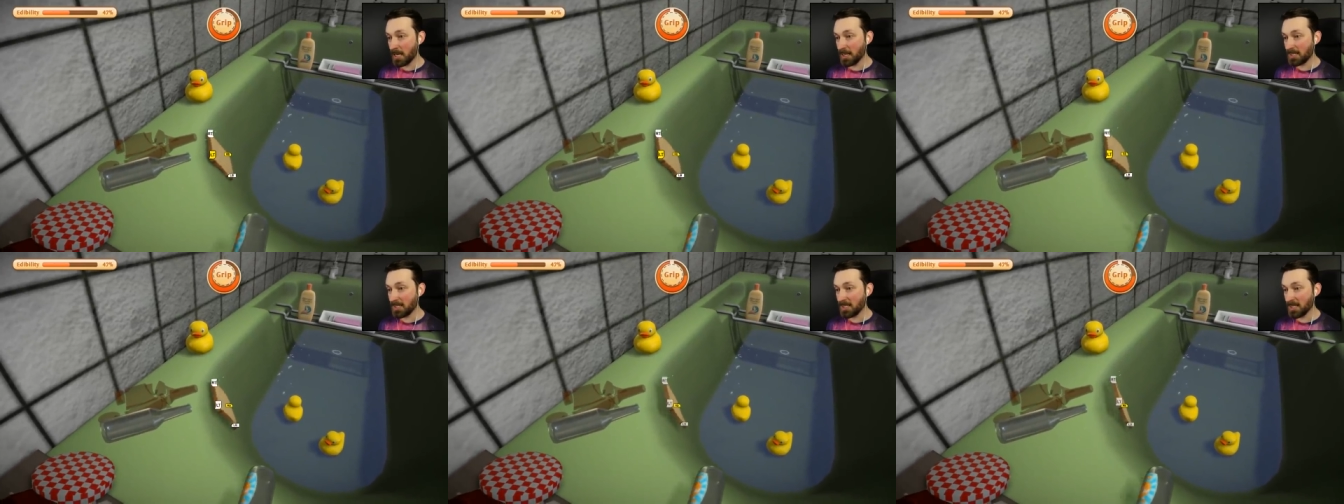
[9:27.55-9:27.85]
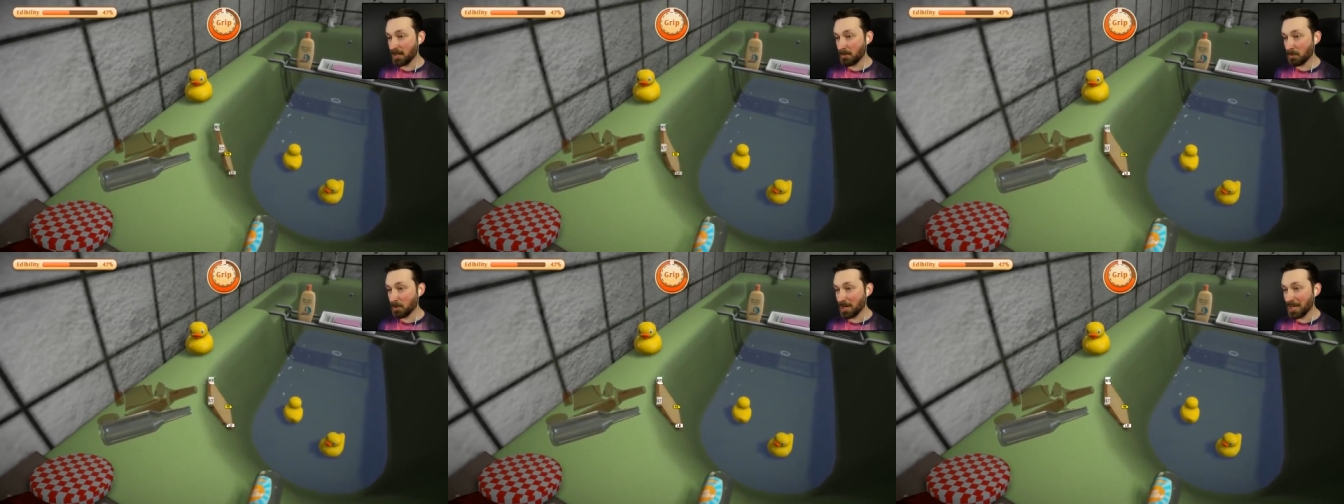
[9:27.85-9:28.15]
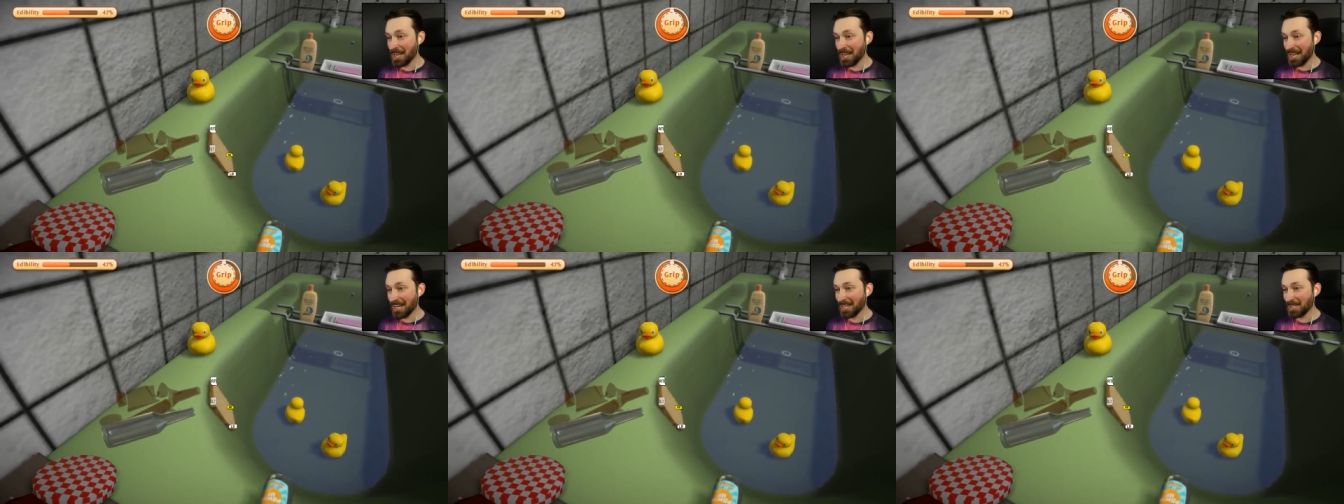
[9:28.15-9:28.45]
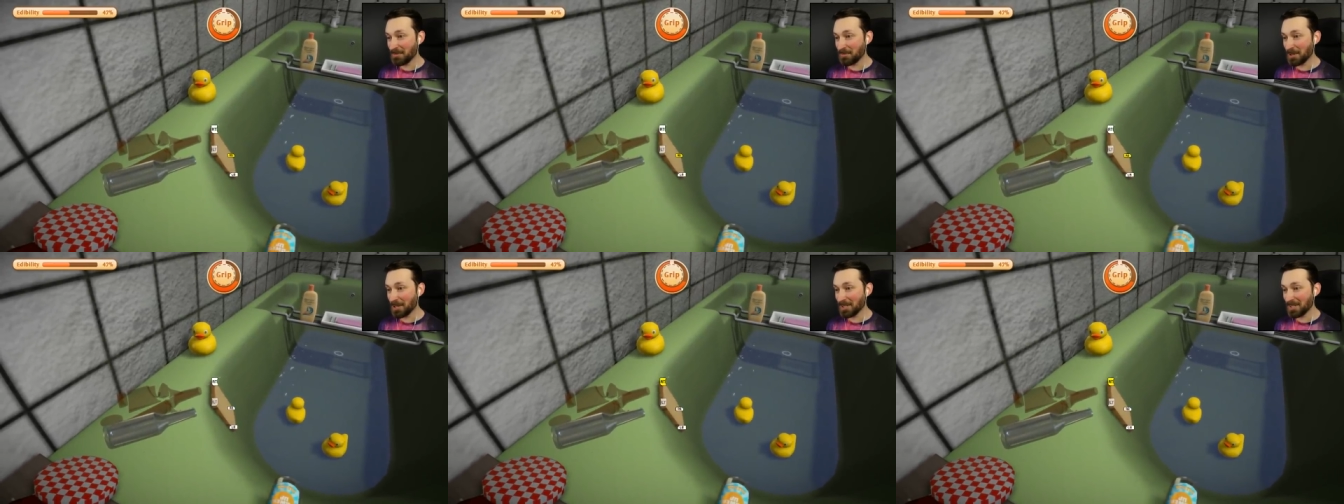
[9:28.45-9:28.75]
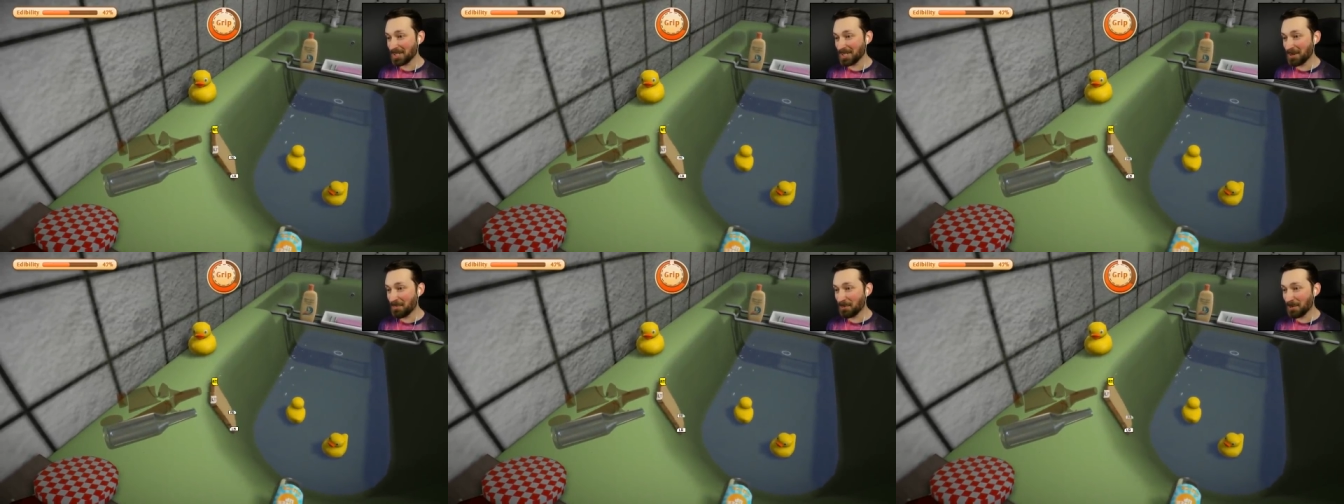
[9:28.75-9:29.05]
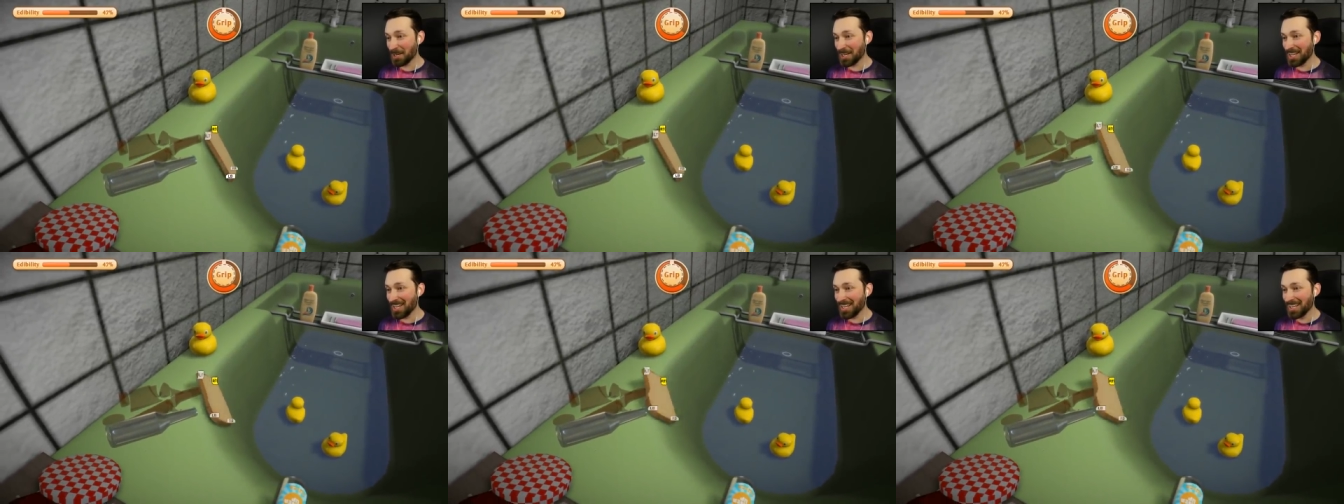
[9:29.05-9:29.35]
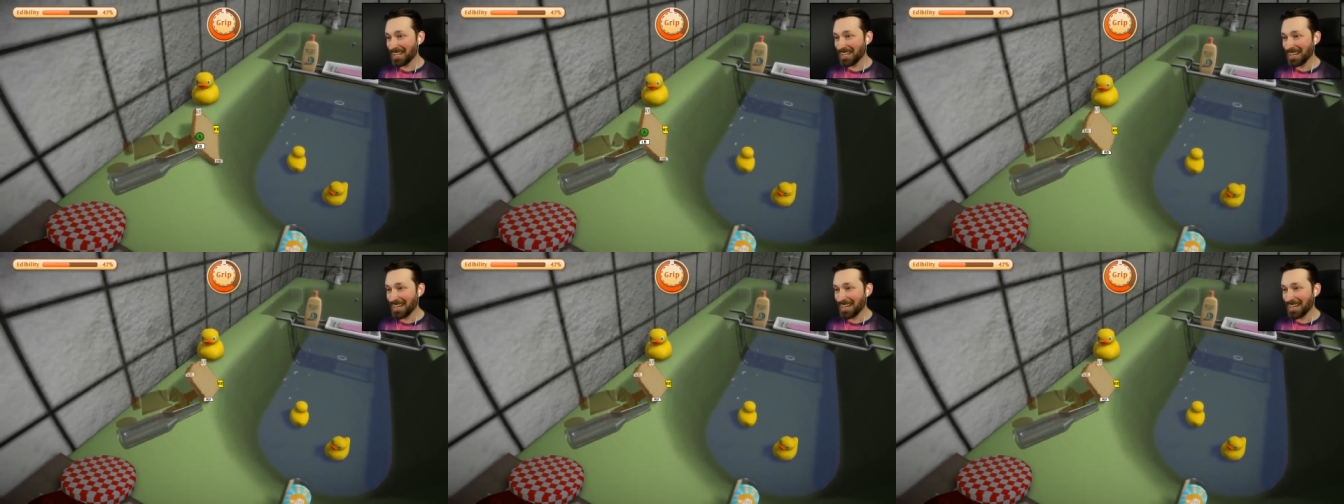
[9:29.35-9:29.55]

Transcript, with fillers: It's slippery. It's real slippery.